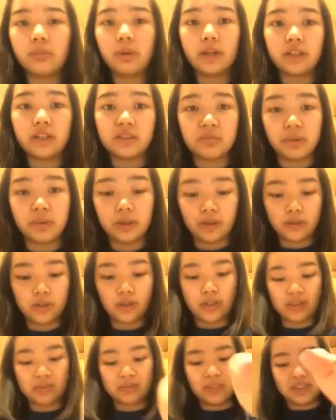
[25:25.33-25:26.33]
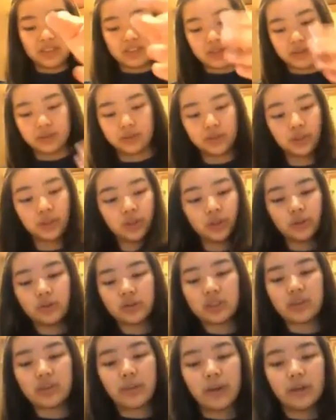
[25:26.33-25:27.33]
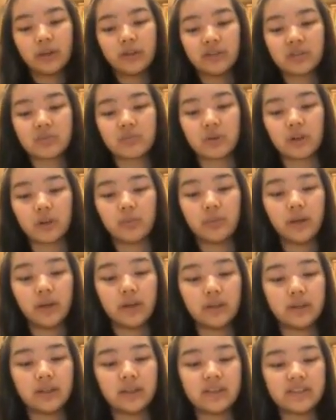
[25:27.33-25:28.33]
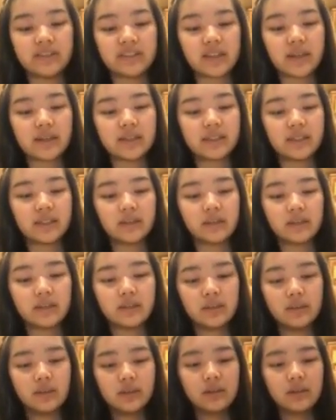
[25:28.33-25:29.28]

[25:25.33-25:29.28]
bun is bigger, trust me. So 2 tomatoes per bun is ideal.